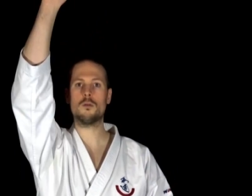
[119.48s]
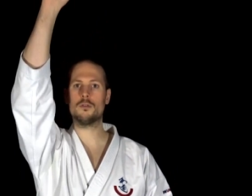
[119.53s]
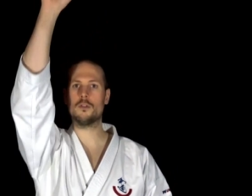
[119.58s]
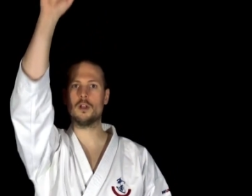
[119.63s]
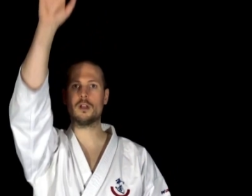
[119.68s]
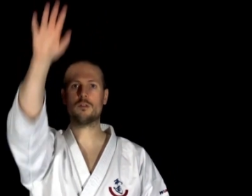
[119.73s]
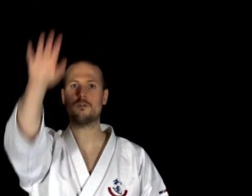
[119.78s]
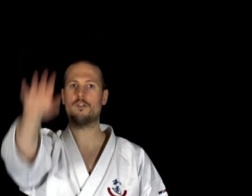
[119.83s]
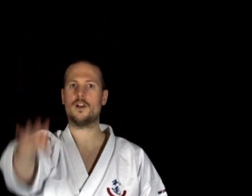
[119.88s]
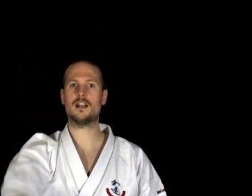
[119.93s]

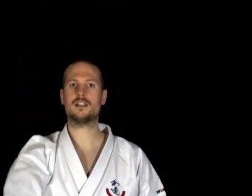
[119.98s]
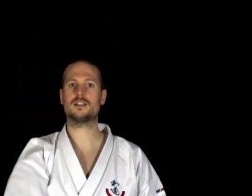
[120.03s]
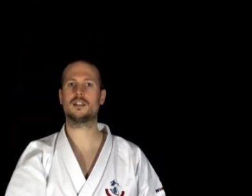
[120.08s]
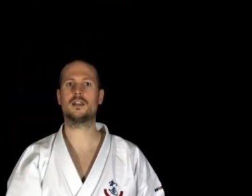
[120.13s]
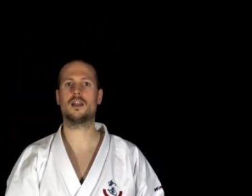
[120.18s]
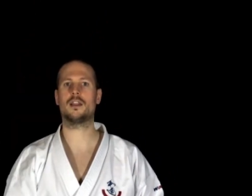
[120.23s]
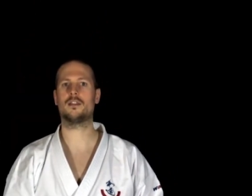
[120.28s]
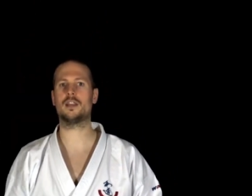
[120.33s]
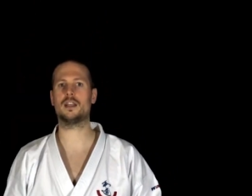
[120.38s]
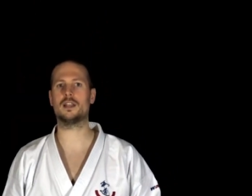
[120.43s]
not faster
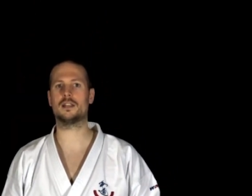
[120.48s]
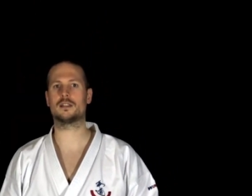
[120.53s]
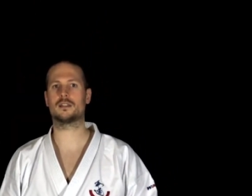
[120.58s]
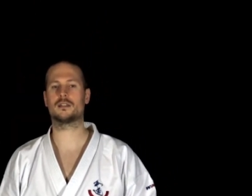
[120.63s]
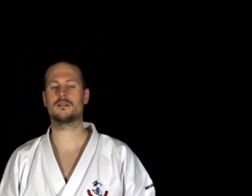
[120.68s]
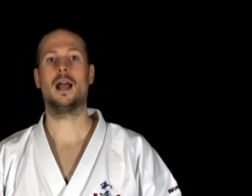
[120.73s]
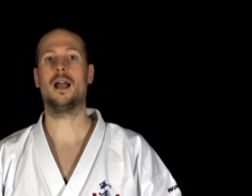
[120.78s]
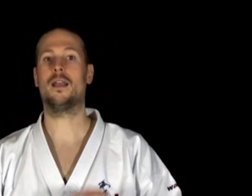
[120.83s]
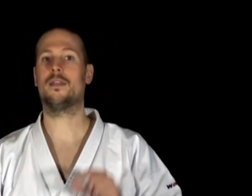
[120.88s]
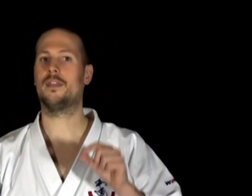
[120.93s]
than this.
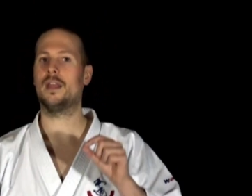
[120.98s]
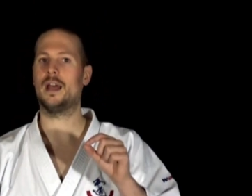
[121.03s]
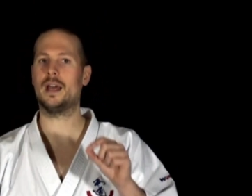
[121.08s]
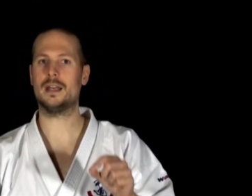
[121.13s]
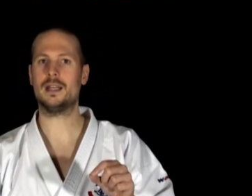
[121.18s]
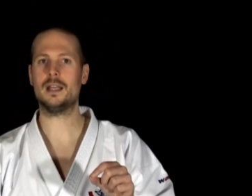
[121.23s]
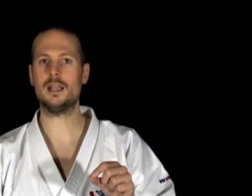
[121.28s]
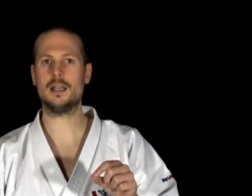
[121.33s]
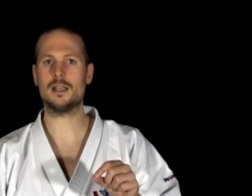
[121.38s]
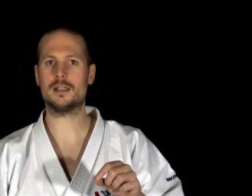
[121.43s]
And that
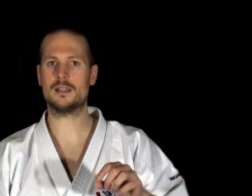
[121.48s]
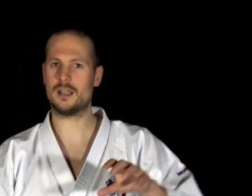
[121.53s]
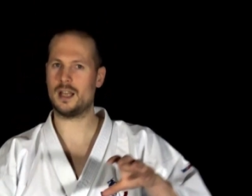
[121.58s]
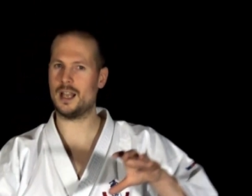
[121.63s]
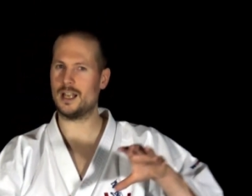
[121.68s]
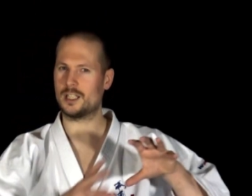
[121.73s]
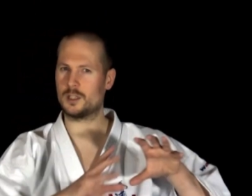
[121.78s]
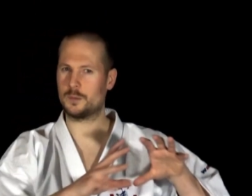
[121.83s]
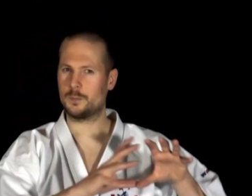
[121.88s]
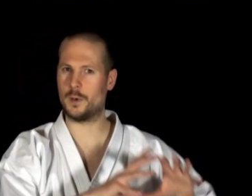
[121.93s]
is,
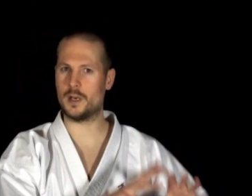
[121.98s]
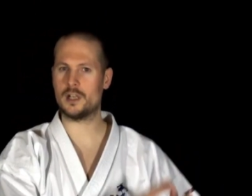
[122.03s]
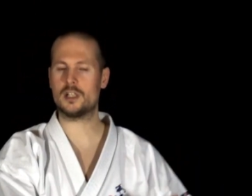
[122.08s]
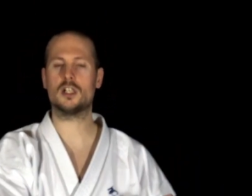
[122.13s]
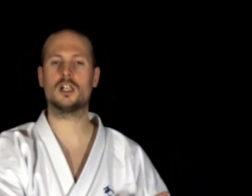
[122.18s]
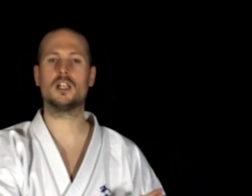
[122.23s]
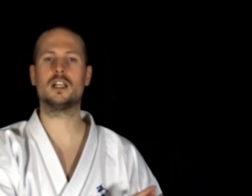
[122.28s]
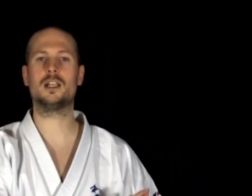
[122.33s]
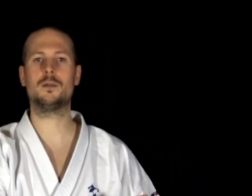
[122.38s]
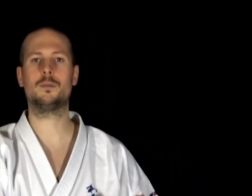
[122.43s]

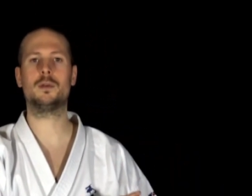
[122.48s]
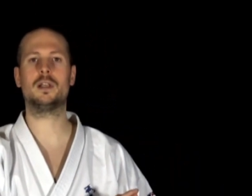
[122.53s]
especially in the